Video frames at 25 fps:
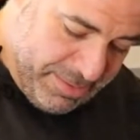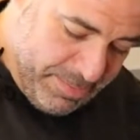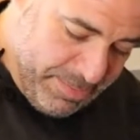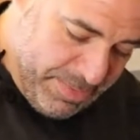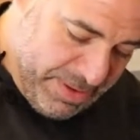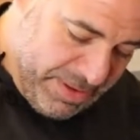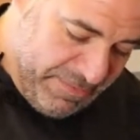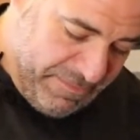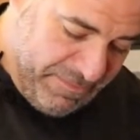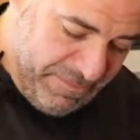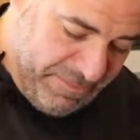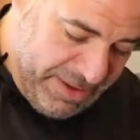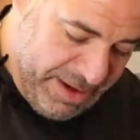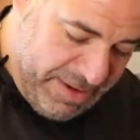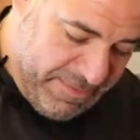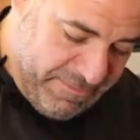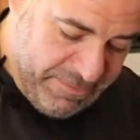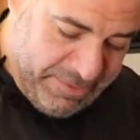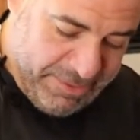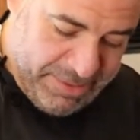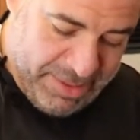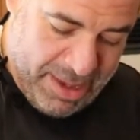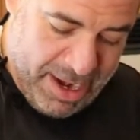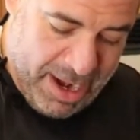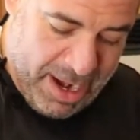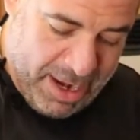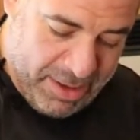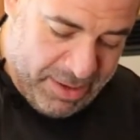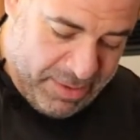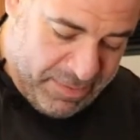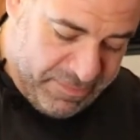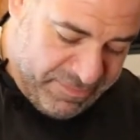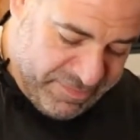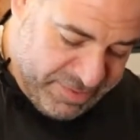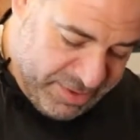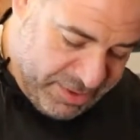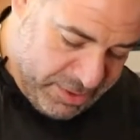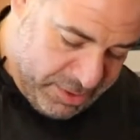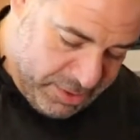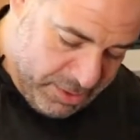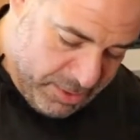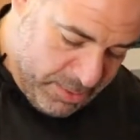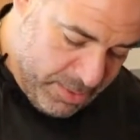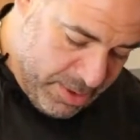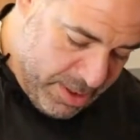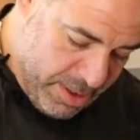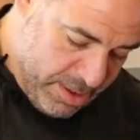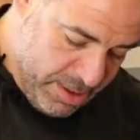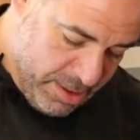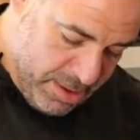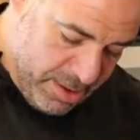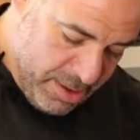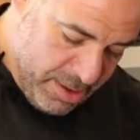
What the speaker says: a big flavor that I love to cook with.